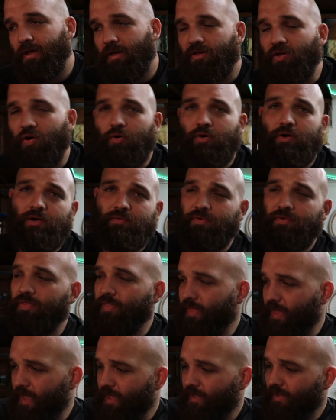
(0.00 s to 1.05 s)
Going off
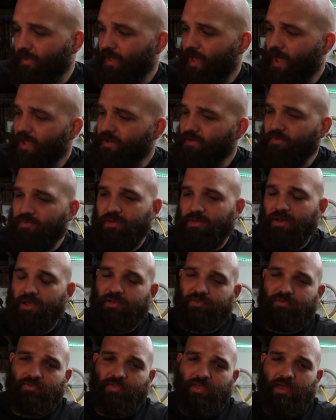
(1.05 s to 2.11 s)
of that, kind of the
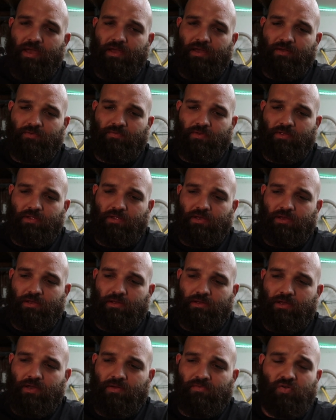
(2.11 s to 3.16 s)
next thing I feel
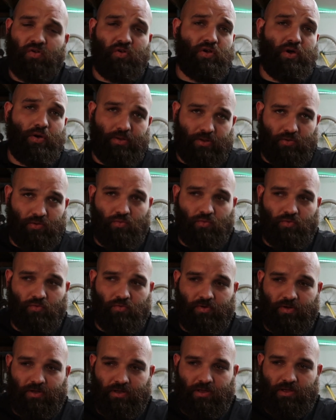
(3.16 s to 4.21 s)
like, if you're going in
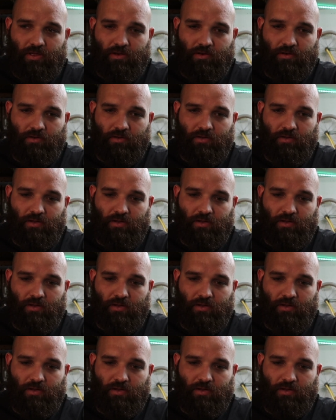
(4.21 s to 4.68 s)
order again,